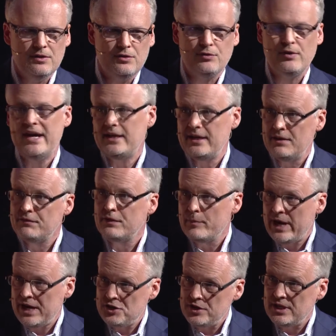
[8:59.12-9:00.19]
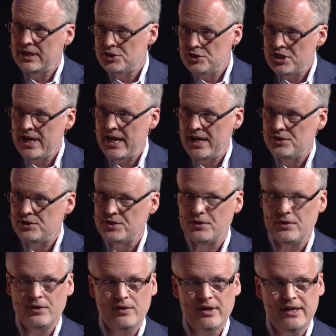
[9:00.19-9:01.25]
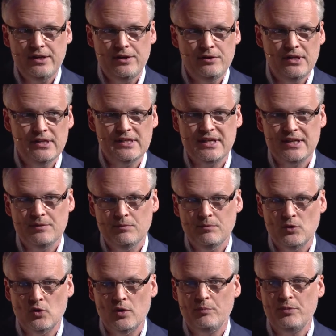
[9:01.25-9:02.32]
threat information exchange, so the credit unions can more